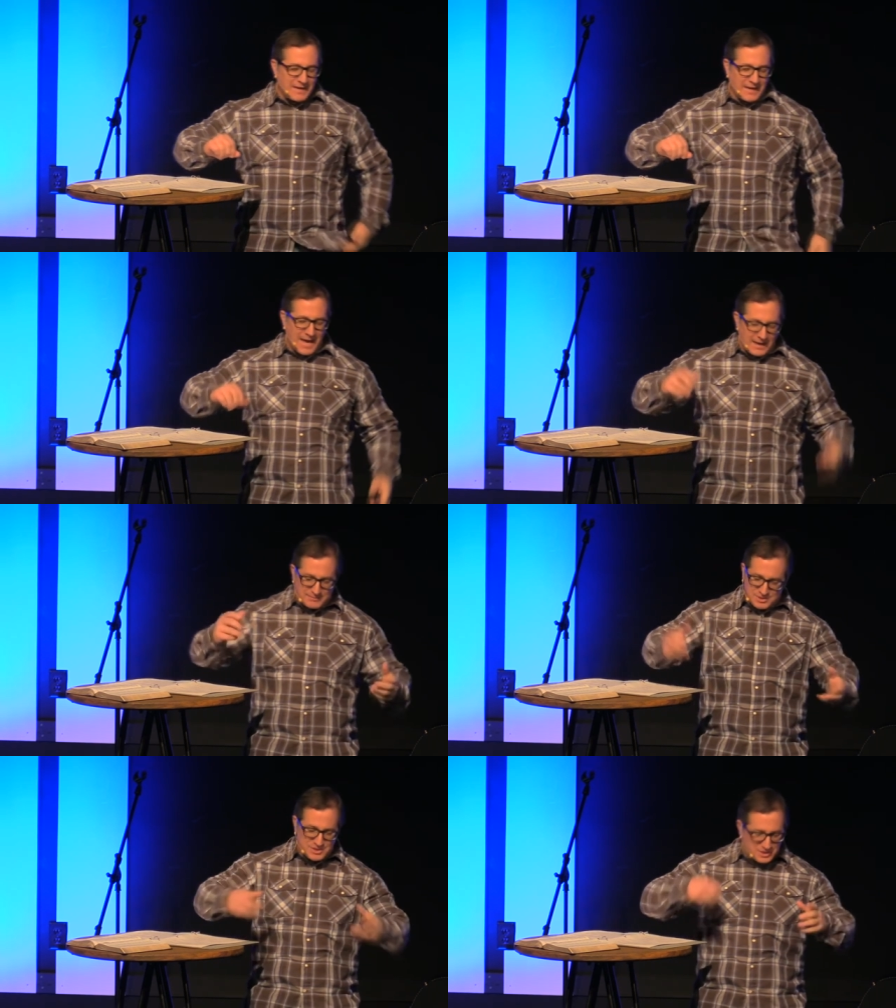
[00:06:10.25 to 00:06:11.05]
And
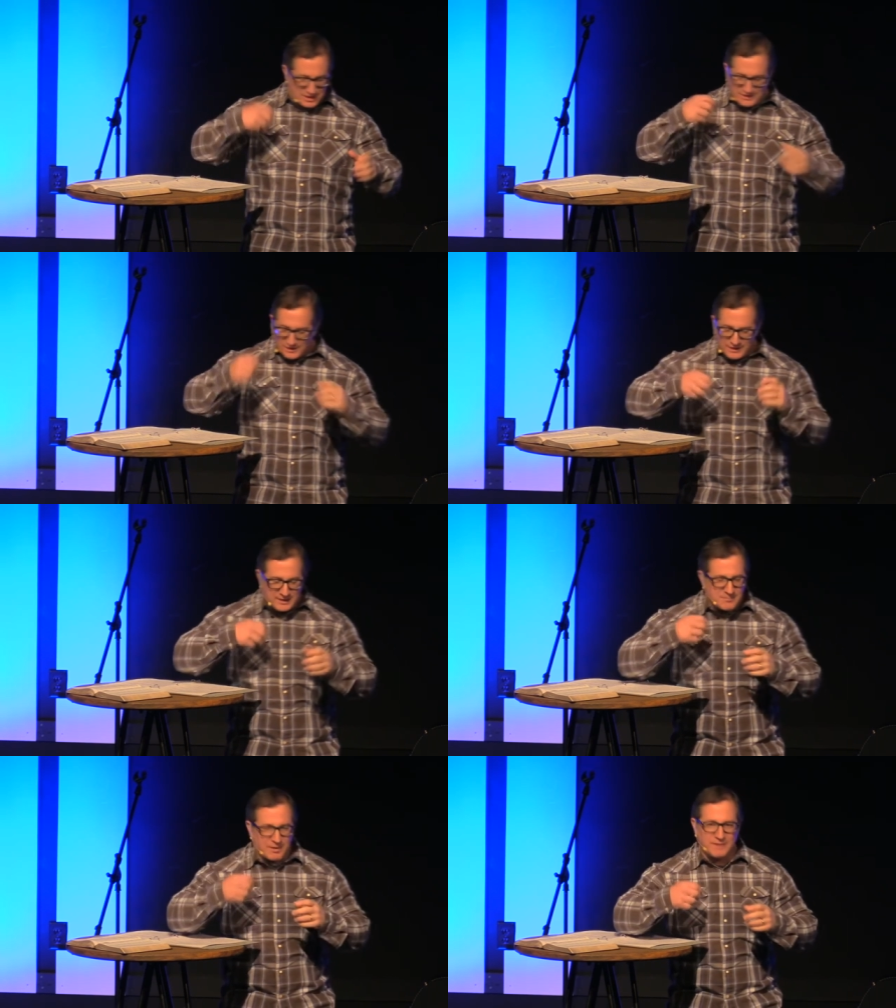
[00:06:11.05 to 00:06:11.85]
I'm just sitting there
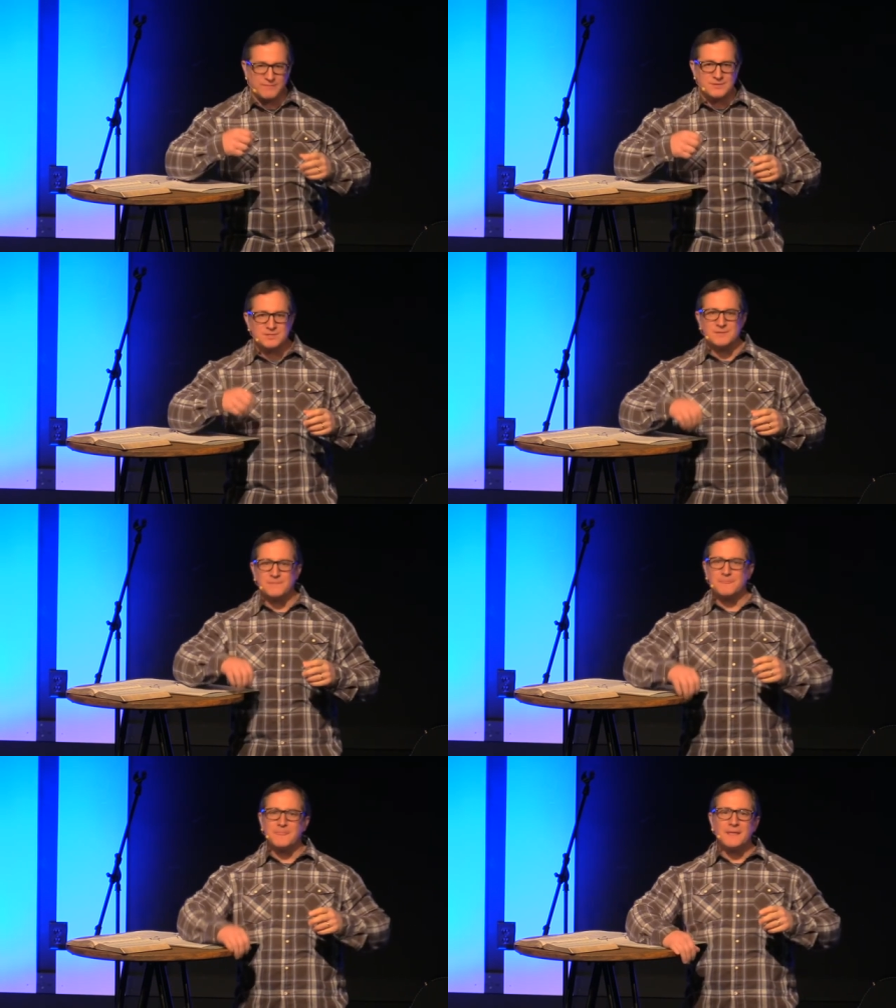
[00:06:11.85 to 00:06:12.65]
eating breakfast.
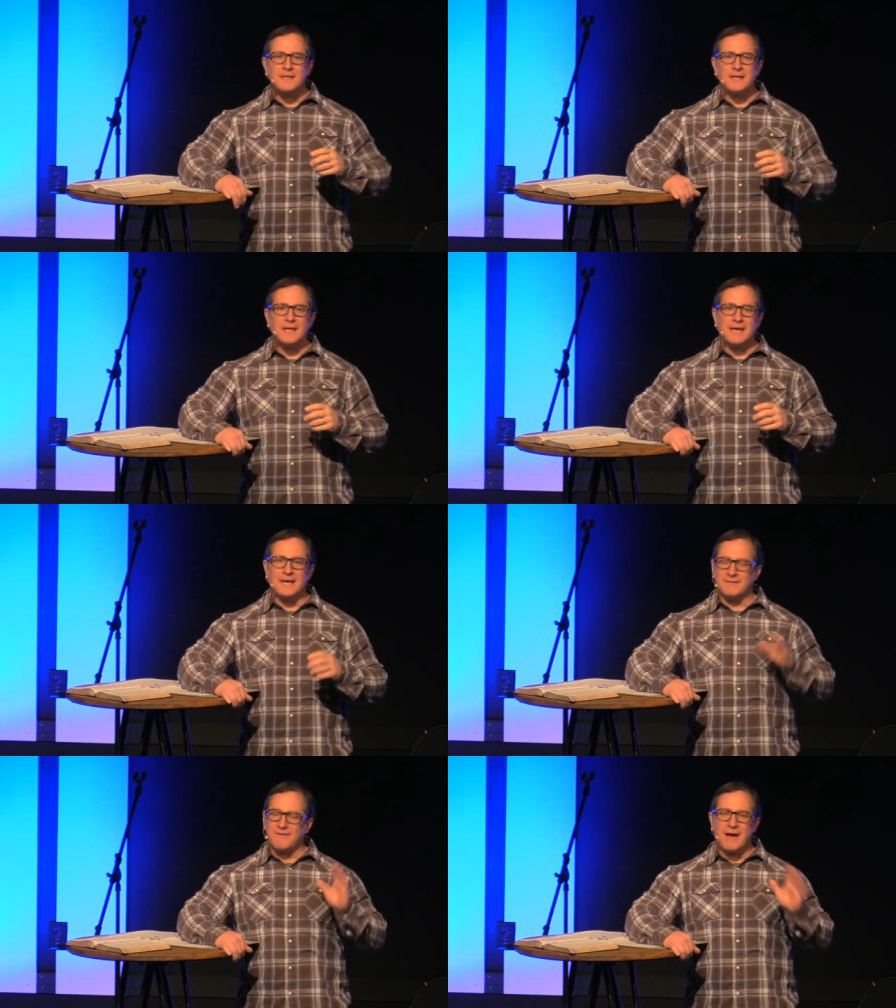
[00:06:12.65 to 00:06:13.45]

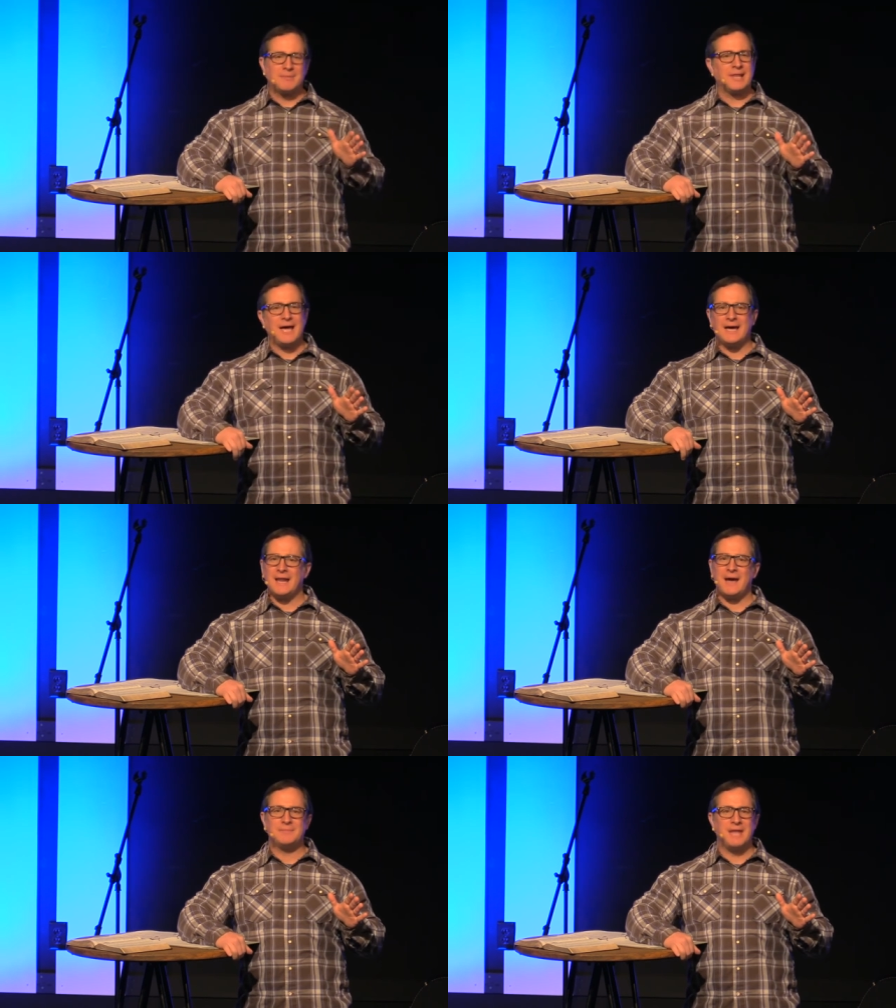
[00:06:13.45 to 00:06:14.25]
And if I'm
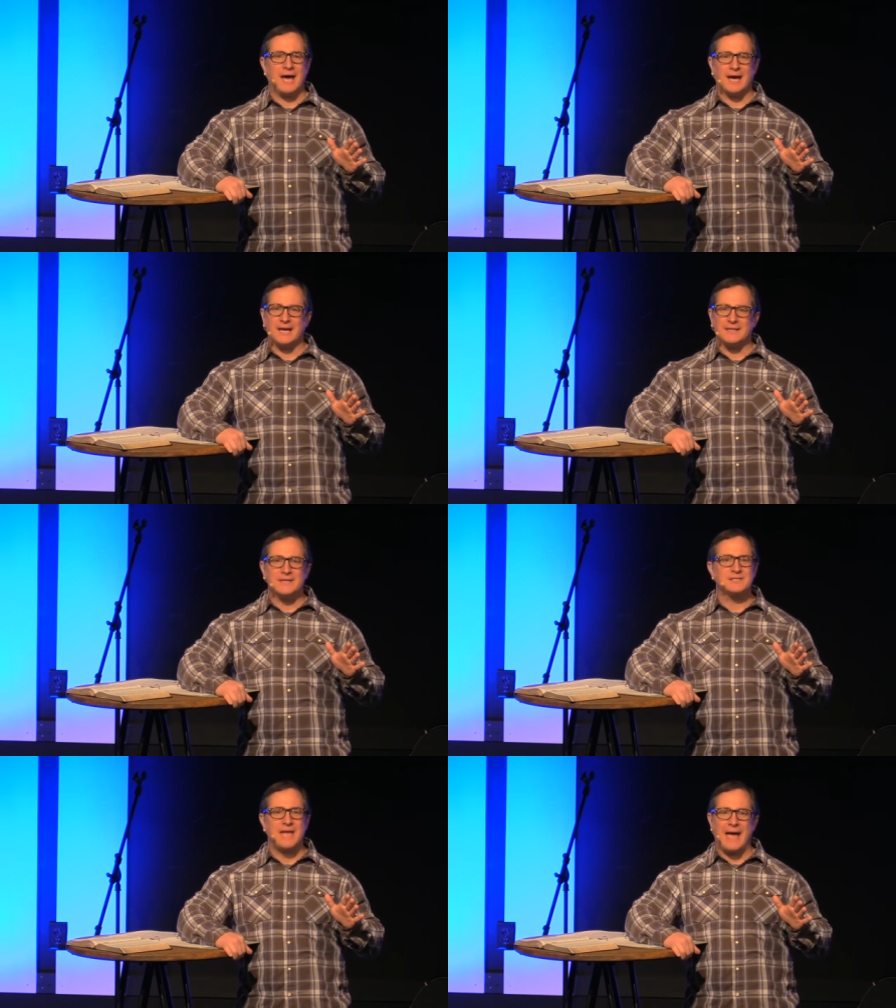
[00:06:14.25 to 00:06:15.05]
lying, I'm dying.
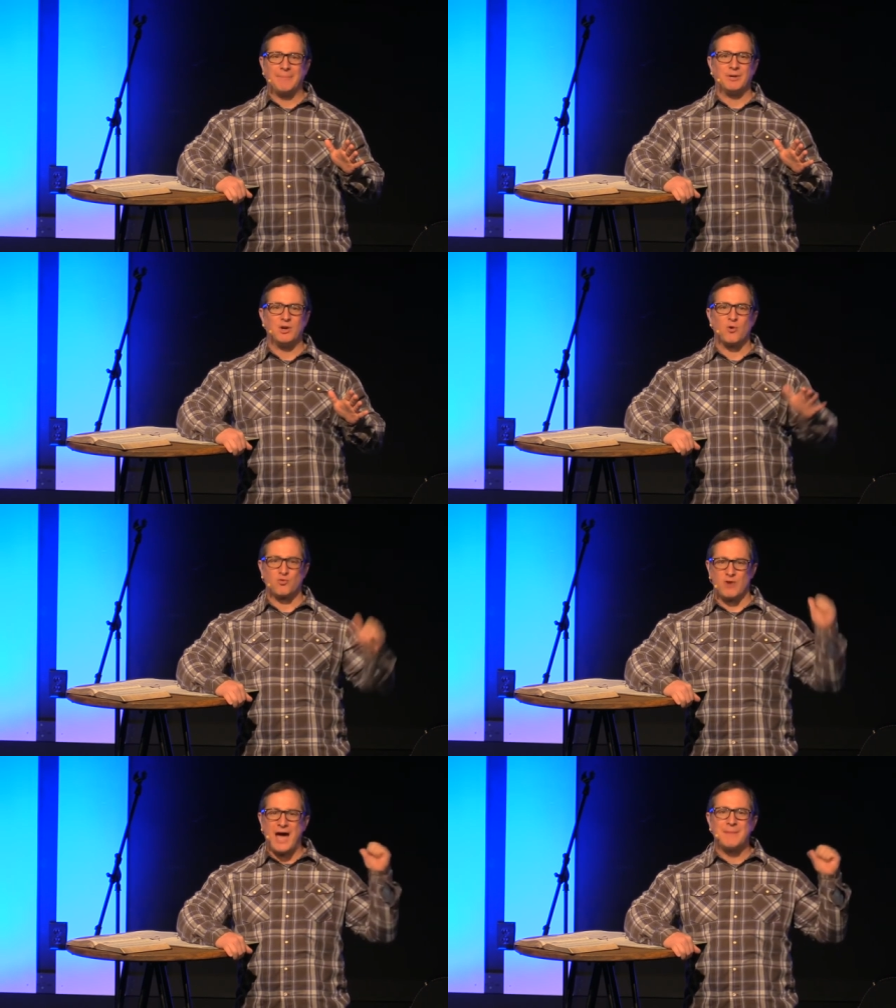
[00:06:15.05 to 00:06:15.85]
This happened
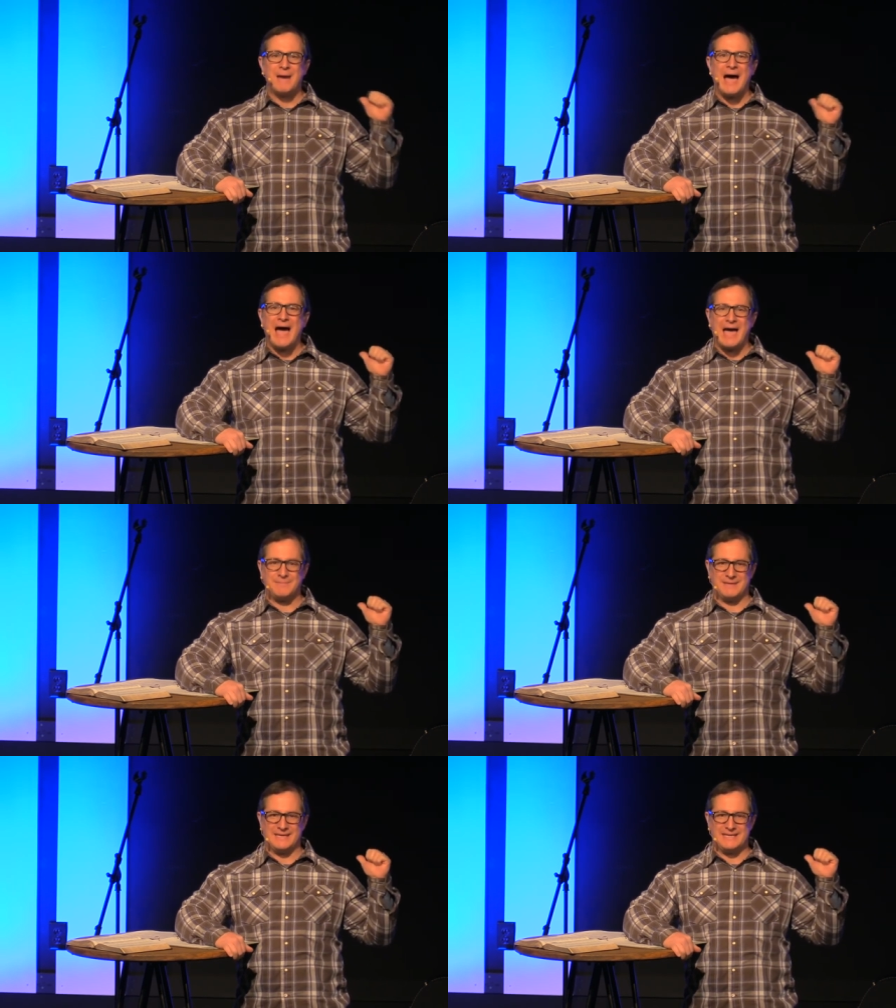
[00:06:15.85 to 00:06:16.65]
right
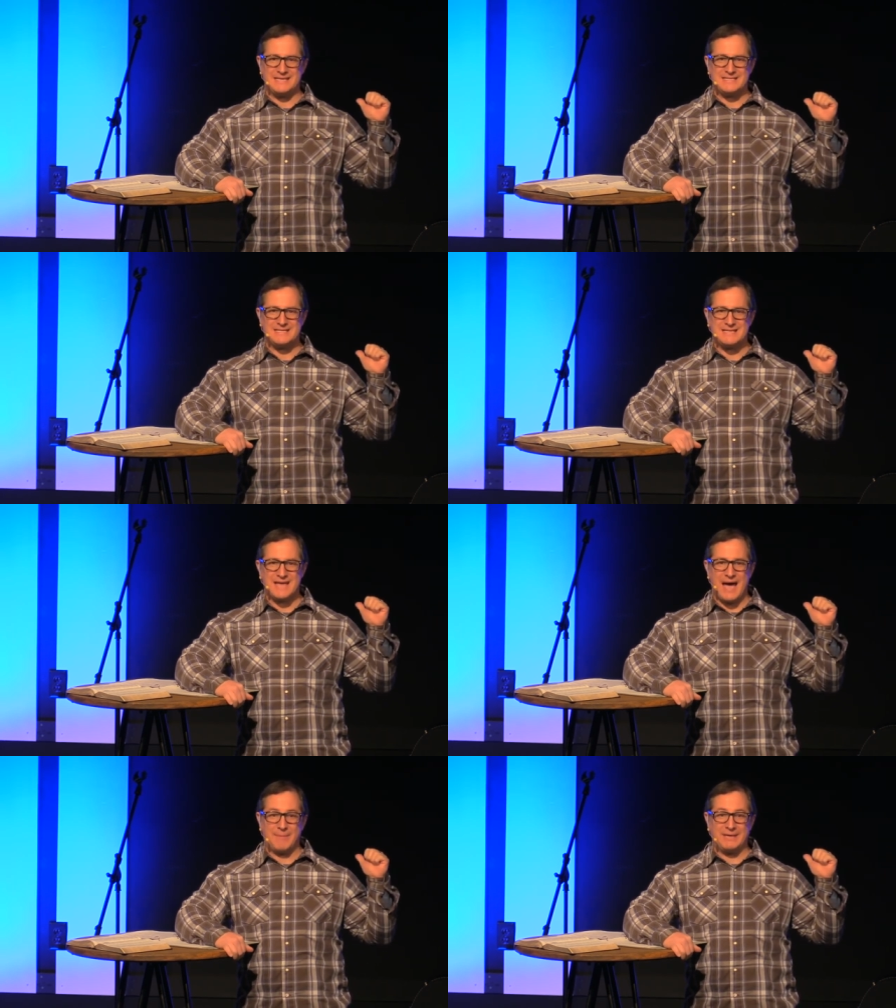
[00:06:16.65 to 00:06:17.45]
behind me.
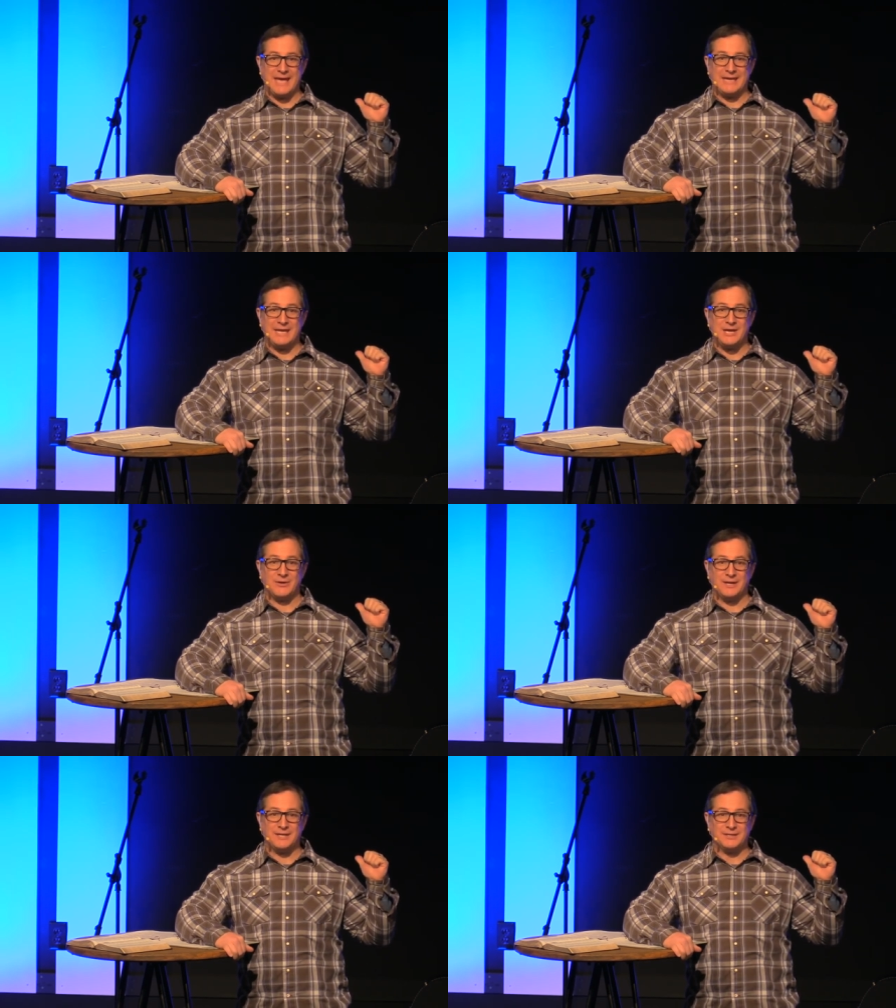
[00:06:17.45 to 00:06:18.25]
I began to
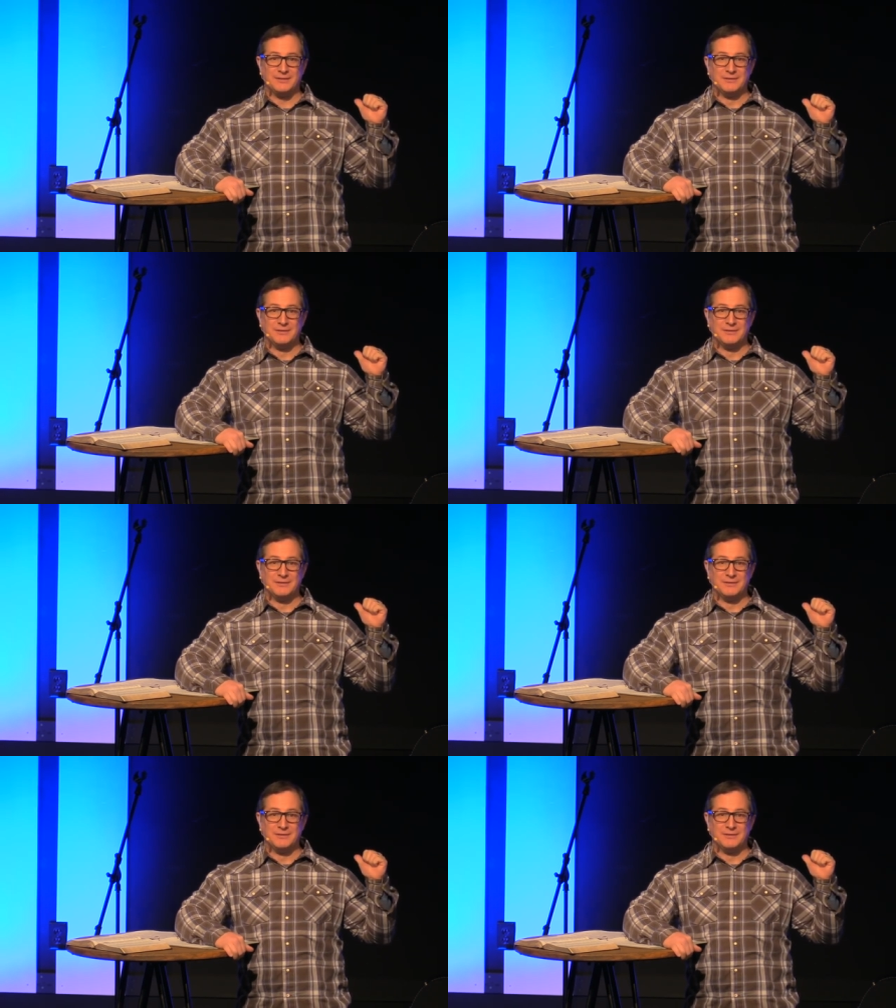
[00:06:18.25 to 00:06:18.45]
hear it.